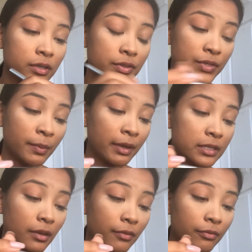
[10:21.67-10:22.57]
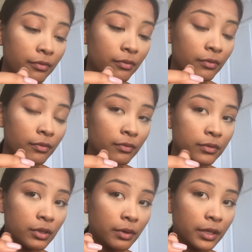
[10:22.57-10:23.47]
see myself
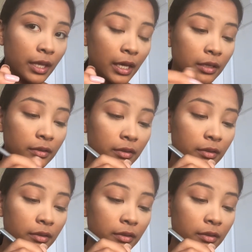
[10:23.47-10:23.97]
doing that.